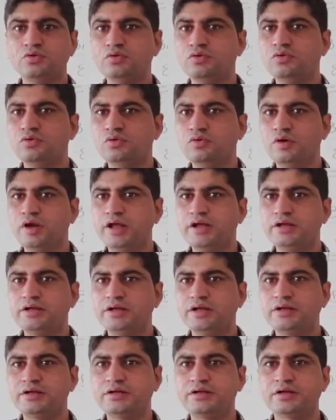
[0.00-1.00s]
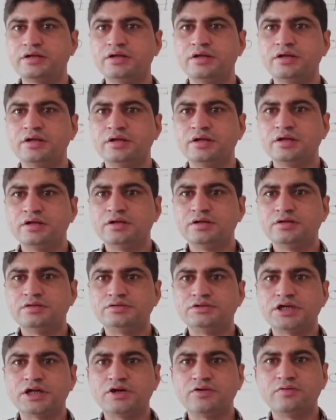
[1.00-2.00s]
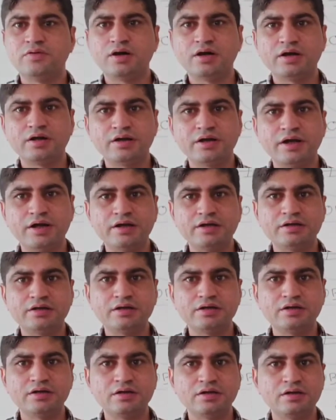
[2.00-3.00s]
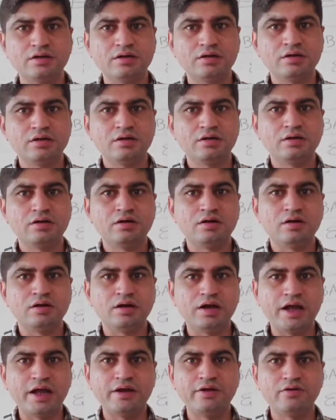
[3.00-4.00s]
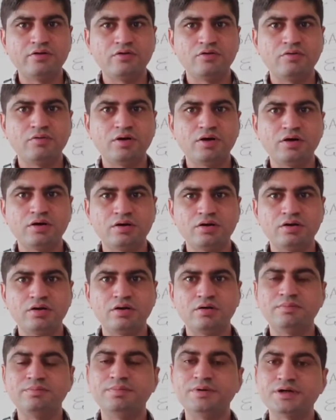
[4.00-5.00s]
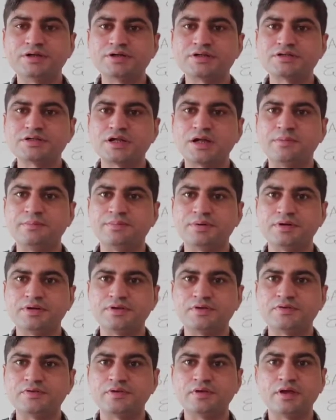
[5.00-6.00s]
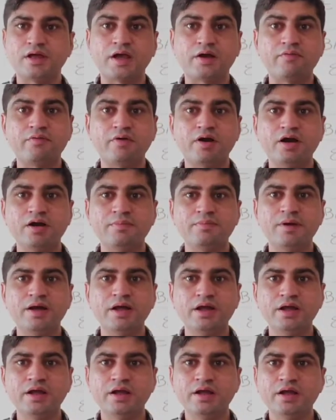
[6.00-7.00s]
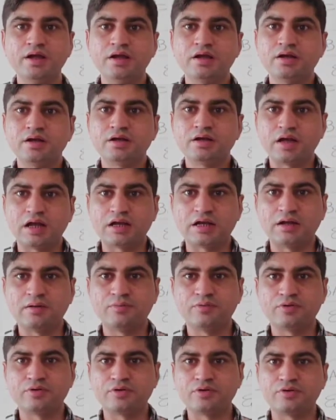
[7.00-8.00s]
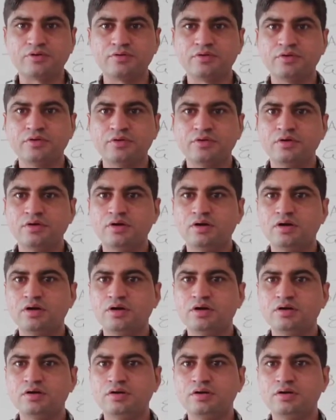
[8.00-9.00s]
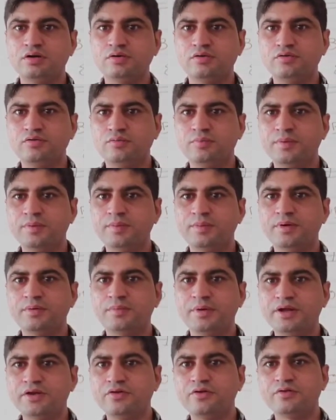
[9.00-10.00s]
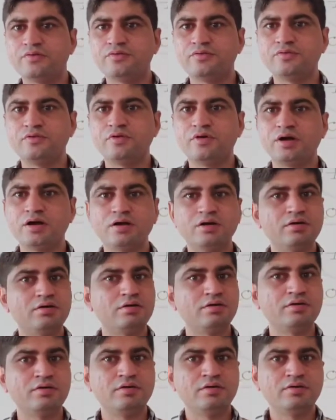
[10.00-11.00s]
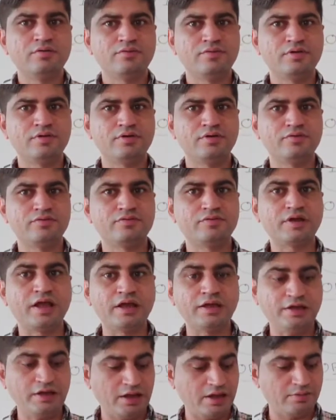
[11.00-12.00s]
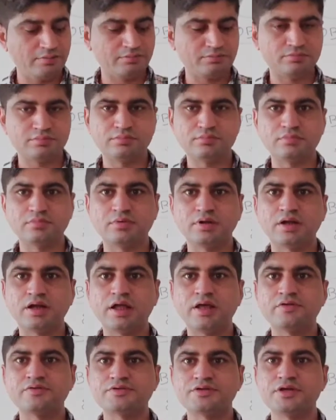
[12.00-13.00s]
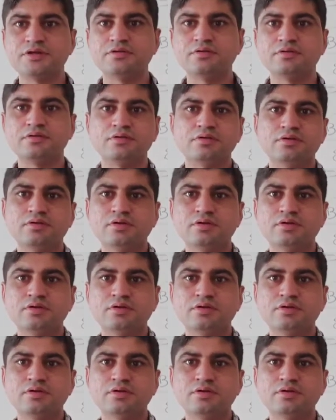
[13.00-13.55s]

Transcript: You know, right, that Jaguar and Land Rover, British companies acquired by Tata Motors. You people, many of you are fond of KTM that I have seen